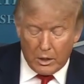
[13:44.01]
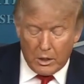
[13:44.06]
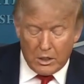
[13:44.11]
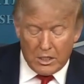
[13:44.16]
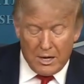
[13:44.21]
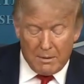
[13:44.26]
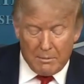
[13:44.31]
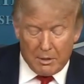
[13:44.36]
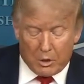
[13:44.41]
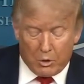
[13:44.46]

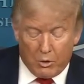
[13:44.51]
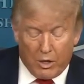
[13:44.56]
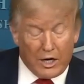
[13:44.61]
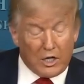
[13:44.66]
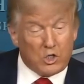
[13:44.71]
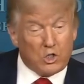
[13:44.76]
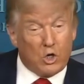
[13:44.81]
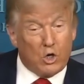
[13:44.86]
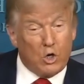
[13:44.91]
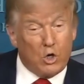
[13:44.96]

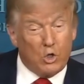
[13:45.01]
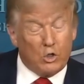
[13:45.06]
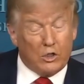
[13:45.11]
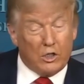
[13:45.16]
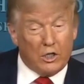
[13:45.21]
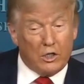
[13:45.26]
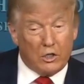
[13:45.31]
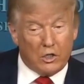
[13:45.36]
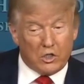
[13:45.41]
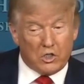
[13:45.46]
Democrats are
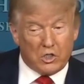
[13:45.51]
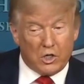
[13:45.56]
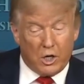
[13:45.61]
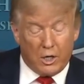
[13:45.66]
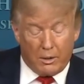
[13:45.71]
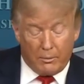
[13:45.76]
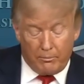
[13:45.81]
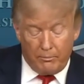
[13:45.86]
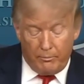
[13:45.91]
holding this up.